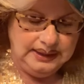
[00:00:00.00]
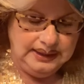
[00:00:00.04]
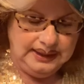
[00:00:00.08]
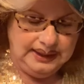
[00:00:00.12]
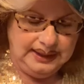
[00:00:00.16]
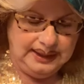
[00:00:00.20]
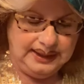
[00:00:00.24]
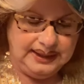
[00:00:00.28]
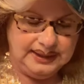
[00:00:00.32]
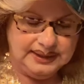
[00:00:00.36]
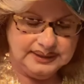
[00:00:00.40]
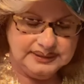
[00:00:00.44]

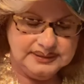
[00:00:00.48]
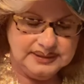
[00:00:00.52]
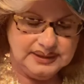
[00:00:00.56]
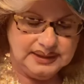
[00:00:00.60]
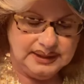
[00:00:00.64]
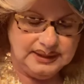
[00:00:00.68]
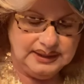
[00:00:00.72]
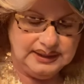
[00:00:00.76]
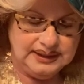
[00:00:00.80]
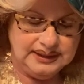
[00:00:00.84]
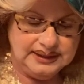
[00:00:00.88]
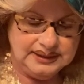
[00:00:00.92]
And
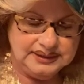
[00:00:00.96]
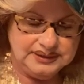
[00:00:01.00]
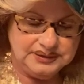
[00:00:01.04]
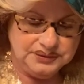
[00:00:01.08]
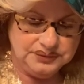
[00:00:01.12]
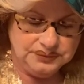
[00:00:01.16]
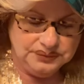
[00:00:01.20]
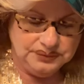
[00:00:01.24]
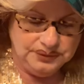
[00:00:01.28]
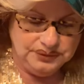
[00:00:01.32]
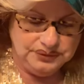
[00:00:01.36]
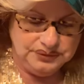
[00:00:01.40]
at the
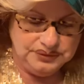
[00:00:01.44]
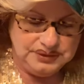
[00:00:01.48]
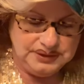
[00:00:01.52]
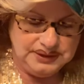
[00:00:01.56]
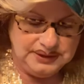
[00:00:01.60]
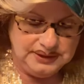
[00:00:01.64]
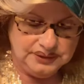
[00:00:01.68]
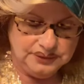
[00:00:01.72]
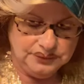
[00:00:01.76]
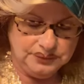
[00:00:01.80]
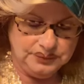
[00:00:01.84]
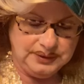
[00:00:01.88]
root
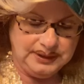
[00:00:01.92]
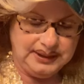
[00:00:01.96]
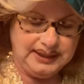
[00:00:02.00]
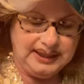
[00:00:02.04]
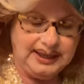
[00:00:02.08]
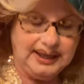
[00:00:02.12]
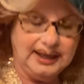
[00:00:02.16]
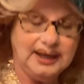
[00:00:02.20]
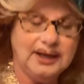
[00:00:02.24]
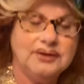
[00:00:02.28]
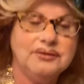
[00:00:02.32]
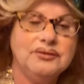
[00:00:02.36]
here, we
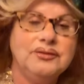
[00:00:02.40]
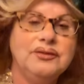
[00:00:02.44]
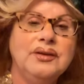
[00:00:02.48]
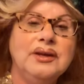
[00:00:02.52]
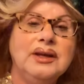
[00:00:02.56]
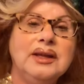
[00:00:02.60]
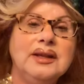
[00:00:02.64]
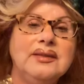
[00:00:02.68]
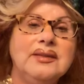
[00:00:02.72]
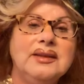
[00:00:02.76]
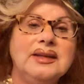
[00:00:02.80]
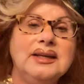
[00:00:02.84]
have
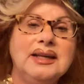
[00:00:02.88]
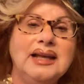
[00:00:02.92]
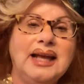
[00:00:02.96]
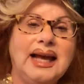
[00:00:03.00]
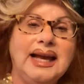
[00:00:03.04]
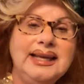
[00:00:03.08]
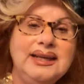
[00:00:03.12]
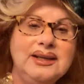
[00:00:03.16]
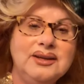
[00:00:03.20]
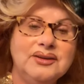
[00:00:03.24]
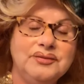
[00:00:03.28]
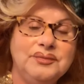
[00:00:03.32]
the
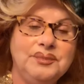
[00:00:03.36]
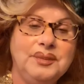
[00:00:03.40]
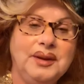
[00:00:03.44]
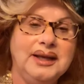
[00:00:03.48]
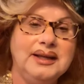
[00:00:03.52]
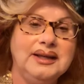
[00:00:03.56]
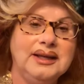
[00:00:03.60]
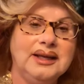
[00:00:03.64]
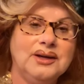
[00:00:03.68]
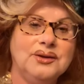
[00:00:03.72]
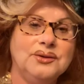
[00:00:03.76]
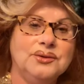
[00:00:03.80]
Knight of
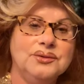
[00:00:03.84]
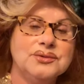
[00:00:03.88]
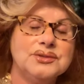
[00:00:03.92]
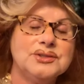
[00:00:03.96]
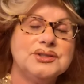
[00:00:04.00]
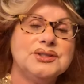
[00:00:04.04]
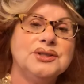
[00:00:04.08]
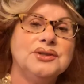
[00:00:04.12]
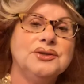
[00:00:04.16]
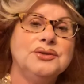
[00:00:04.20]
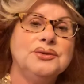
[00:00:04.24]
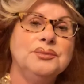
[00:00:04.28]
Pentacles.
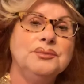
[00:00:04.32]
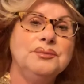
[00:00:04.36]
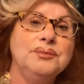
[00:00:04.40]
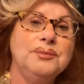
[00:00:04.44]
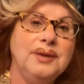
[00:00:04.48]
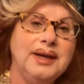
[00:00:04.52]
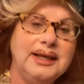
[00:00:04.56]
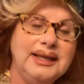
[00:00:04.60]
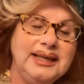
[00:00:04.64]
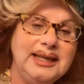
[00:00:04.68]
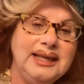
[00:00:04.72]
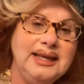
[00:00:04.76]
So
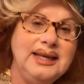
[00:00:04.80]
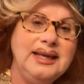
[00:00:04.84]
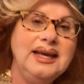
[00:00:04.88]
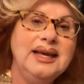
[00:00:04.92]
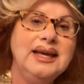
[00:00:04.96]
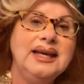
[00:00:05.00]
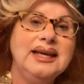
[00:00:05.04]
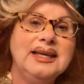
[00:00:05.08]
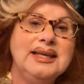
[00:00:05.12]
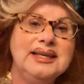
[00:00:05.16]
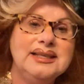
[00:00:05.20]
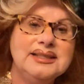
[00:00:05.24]
money
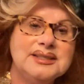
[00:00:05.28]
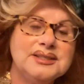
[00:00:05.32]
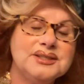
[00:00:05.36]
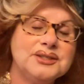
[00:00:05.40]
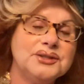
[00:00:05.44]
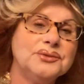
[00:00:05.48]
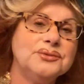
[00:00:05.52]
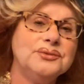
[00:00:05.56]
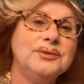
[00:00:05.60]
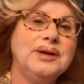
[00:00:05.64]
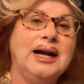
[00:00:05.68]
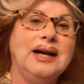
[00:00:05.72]
is
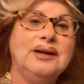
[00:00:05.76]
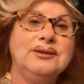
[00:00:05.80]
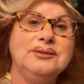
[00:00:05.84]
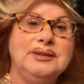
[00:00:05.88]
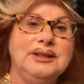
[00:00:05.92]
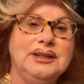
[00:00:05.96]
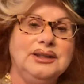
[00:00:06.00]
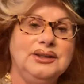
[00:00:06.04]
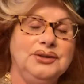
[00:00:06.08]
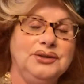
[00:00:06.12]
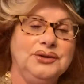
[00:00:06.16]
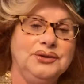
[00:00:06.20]

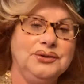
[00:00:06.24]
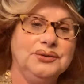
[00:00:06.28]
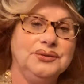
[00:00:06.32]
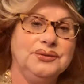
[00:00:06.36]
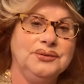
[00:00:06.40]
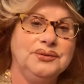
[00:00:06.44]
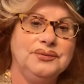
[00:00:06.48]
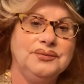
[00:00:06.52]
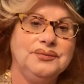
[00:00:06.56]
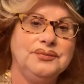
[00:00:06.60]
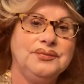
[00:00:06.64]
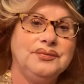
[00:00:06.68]
surrounding you.
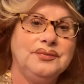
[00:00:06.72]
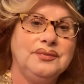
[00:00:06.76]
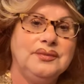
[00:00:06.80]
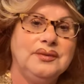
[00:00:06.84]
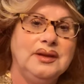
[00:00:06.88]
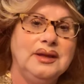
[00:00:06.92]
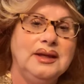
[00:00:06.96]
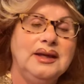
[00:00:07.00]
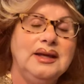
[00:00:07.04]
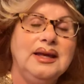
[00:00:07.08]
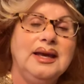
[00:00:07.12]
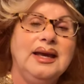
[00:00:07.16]

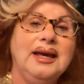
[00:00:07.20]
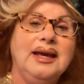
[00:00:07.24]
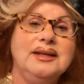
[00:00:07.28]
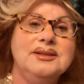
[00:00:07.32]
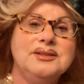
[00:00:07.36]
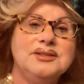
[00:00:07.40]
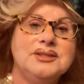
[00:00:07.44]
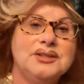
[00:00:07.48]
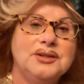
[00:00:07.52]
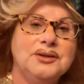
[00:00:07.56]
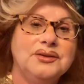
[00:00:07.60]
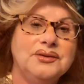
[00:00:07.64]
And
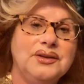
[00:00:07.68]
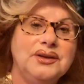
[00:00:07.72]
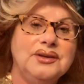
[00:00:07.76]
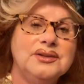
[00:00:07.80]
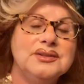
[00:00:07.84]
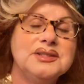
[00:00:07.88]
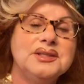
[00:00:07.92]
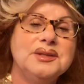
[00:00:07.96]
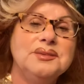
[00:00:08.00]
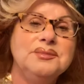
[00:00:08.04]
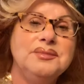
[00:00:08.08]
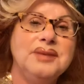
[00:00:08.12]
so
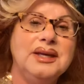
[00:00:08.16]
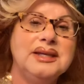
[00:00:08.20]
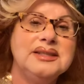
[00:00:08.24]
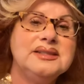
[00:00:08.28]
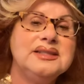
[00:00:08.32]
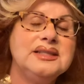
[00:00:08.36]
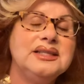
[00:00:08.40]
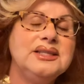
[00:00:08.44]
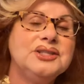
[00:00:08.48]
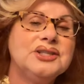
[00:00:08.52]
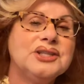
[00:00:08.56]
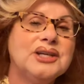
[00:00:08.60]
there's a
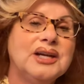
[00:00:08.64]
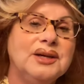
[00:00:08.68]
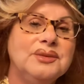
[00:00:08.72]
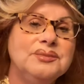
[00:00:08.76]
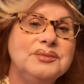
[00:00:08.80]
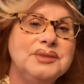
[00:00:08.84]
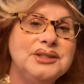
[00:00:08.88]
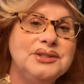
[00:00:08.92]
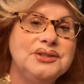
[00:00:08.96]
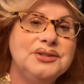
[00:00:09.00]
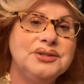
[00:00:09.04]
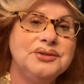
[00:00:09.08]
message
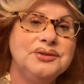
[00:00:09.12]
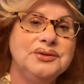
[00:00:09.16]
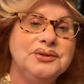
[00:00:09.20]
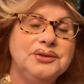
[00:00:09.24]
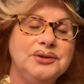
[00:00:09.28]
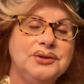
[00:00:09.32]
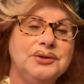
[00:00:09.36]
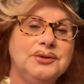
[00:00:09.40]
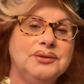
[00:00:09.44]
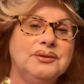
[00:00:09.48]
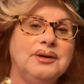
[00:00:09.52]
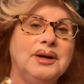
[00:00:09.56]
coming to
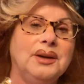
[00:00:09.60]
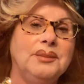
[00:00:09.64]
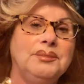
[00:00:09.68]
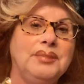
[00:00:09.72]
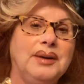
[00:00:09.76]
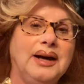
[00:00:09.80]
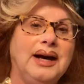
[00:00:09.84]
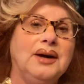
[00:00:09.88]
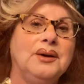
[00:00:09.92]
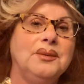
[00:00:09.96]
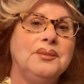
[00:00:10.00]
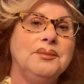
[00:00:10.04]
you
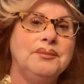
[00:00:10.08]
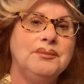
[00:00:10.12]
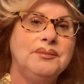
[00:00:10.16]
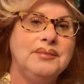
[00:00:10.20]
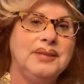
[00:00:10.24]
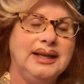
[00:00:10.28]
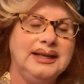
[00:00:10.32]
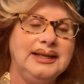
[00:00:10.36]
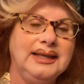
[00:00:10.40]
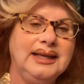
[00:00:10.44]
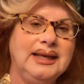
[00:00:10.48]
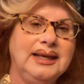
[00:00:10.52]
about
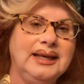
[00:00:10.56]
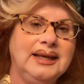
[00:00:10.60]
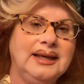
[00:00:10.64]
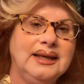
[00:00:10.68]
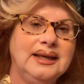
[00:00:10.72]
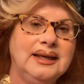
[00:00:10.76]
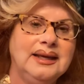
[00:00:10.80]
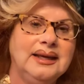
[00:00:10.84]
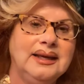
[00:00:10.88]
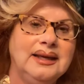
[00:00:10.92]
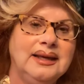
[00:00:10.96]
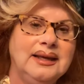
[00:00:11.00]
money.
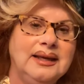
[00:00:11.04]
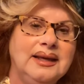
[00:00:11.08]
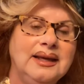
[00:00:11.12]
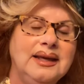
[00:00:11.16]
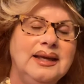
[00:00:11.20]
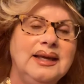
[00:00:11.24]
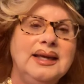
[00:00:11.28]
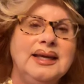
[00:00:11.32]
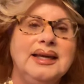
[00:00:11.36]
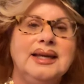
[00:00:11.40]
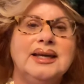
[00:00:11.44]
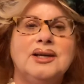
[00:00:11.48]

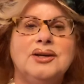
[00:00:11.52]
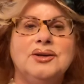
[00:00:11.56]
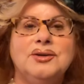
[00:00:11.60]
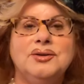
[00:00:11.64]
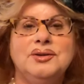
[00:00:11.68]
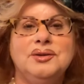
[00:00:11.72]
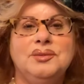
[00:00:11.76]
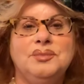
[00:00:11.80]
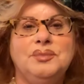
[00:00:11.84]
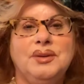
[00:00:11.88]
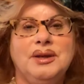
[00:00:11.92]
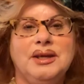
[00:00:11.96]
It
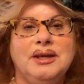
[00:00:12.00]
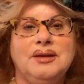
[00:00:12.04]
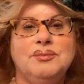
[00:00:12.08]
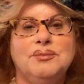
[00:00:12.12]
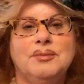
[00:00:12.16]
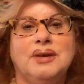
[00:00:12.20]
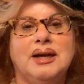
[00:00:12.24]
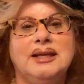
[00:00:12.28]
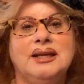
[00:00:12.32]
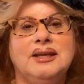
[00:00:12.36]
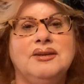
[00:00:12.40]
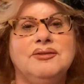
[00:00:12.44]
could be
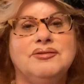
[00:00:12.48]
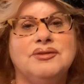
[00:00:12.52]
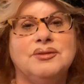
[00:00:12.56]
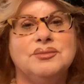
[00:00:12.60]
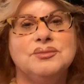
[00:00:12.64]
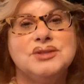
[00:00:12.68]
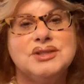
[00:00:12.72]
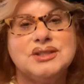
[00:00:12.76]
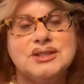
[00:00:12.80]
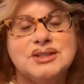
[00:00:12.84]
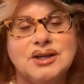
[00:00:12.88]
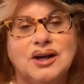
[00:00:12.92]
money from
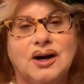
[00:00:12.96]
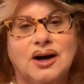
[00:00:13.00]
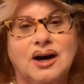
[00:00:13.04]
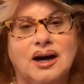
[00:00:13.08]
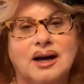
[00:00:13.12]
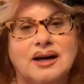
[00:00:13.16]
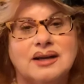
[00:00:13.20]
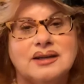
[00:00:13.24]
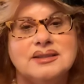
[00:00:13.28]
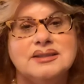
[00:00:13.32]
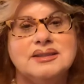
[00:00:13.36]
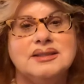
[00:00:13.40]

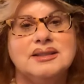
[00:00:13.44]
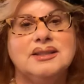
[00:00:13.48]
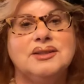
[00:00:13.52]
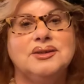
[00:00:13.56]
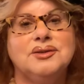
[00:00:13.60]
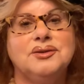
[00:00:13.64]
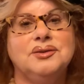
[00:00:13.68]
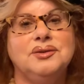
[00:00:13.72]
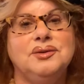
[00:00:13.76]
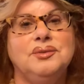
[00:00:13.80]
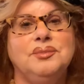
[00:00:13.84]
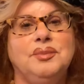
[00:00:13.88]
stocks. It
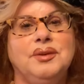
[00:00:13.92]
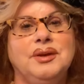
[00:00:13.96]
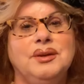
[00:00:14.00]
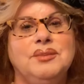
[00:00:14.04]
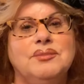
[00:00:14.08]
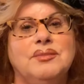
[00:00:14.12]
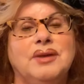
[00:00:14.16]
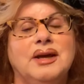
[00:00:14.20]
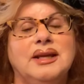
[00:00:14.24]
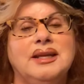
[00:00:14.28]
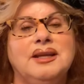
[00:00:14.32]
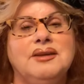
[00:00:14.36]
could be
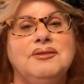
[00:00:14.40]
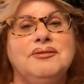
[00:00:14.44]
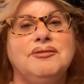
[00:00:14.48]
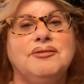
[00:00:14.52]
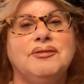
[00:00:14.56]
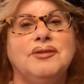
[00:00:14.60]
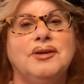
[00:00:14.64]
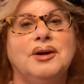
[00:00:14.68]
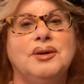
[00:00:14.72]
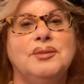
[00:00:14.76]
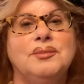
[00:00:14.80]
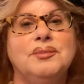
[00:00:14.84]
money
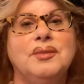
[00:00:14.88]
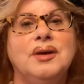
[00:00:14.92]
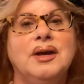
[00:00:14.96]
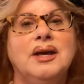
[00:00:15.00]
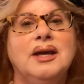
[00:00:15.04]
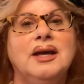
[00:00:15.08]
from